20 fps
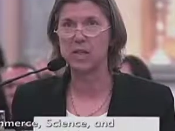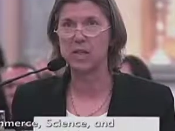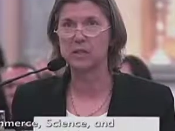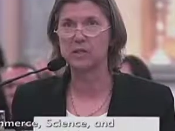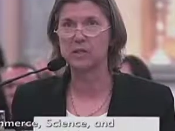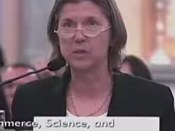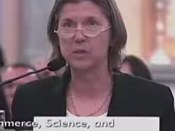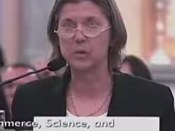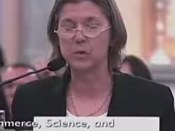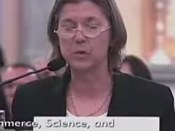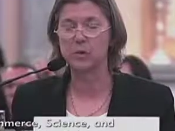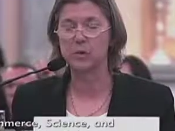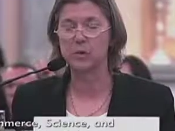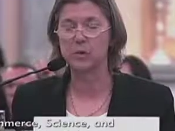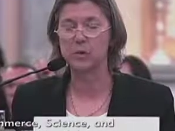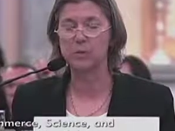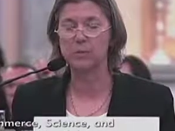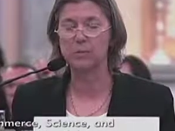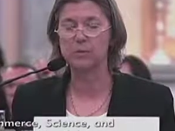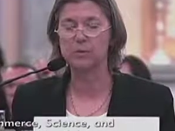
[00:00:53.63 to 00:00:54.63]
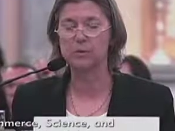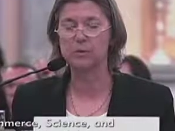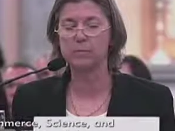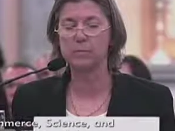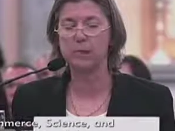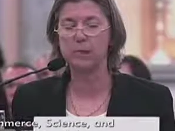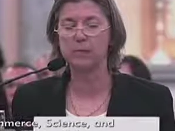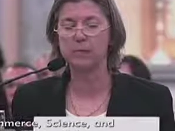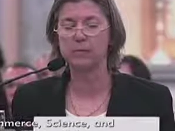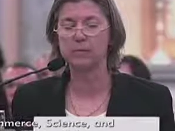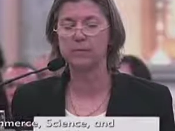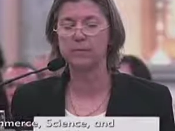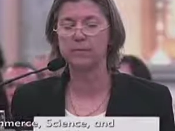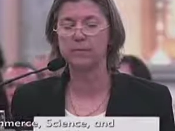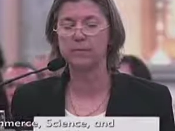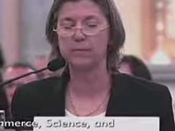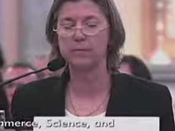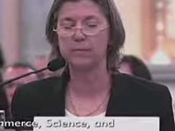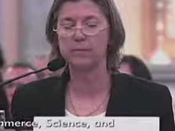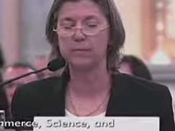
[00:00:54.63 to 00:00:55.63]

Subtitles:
having minority perspectives.